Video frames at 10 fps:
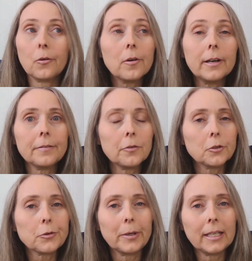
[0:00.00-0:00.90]
or if
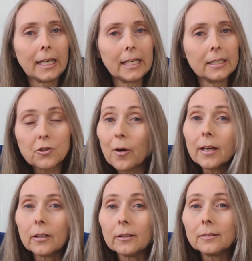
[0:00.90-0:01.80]
you're doing a
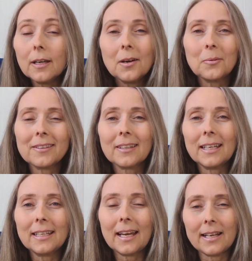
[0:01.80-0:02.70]
trial with
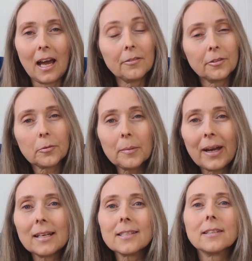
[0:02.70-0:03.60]
an Alpha 3
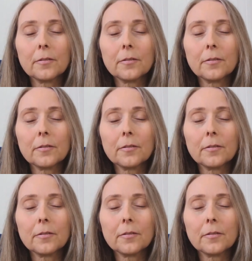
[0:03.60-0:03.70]
pass,